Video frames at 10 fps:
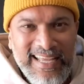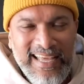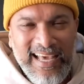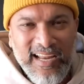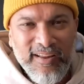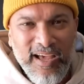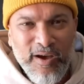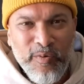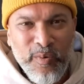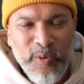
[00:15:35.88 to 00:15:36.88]
And I
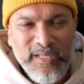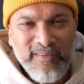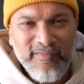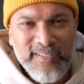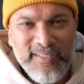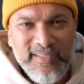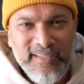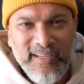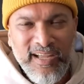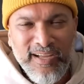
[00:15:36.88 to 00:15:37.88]
went and visited
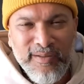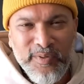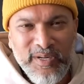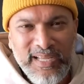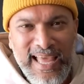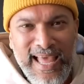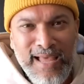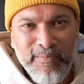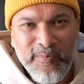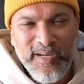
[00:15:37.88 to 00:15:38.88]
a Angampura
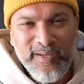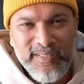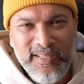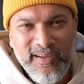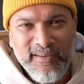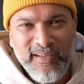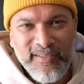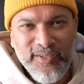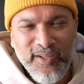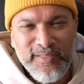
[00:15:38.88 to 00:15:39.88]
camp when I was there
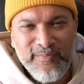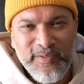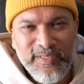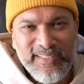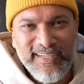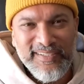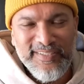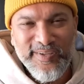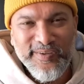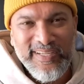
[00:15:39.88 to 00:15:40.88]
and shot some footage there.
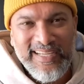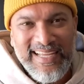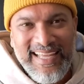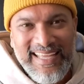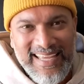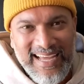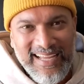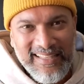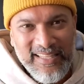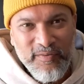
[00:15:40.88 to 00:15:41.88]
So
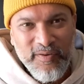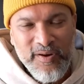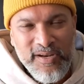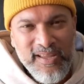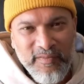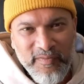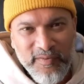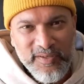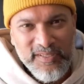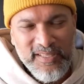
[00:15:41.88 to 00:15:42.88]
yeah, you heard it here
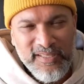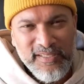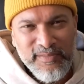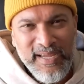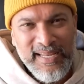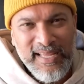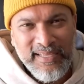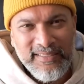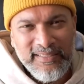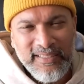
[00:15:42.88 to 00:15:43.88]
first. This is my
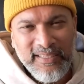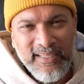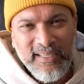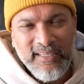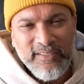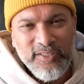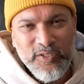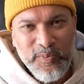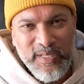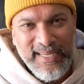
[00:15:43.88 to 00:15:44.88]
next
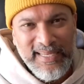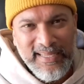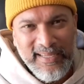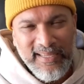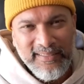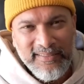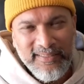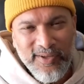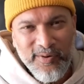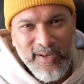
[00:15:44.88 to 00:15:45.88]
stupid idea, is
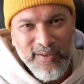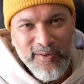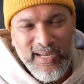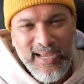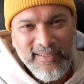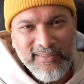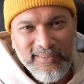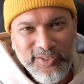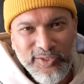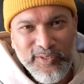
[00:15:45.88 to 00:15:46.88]
to go and learn how
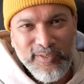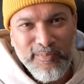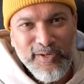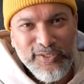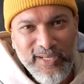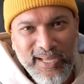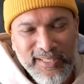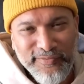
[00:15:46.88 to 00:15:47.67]
to shoot a martial arts